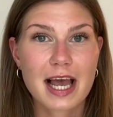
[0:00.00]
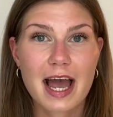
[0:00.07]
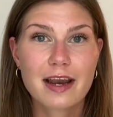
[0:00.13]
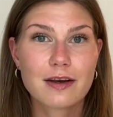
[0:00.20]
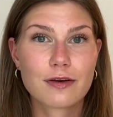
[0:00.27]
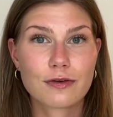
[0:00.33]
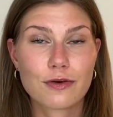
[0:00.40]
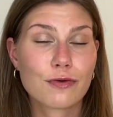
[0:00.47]

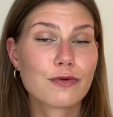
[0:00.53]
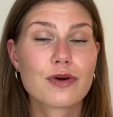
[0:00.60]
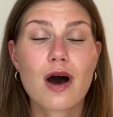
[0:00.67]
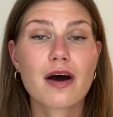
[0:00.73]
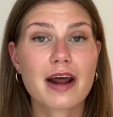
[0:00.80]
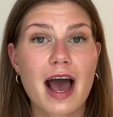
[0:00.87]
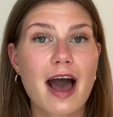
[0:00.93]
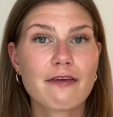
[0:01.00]
and you
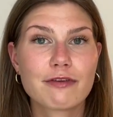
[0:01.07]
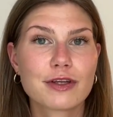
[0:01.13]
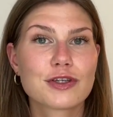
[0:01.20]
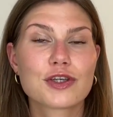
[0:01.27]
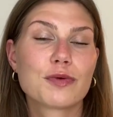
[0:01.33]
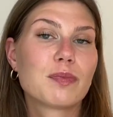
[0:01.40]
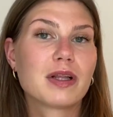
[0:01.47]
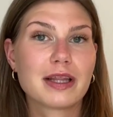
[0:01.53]
not having
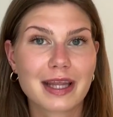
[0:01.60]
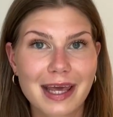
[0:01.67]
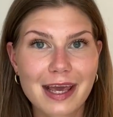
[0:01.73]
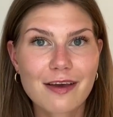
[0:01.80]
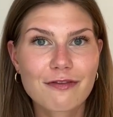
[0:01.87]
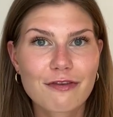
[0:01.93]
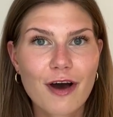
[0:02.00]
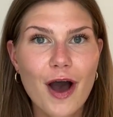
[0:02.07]
to
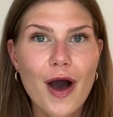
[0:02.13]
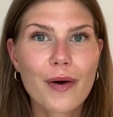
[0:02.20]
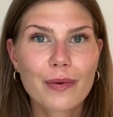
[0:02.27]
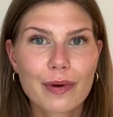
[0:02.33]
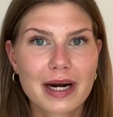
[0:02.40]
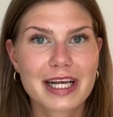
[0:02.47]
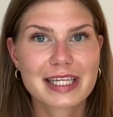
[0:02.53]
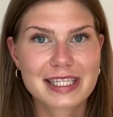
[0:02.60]
believe
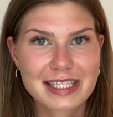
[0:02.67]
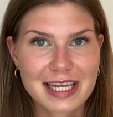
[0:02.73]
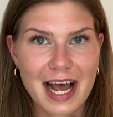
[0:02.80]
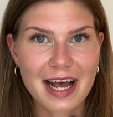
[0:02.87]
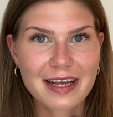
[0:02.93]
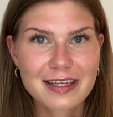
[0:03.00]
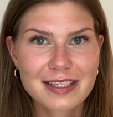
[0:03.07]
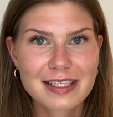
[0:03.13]
what it
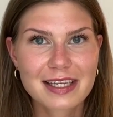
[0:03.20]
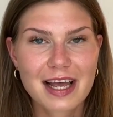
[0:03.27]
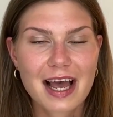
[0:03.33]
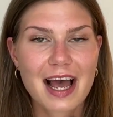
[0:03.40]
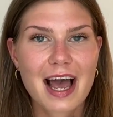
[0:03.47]
says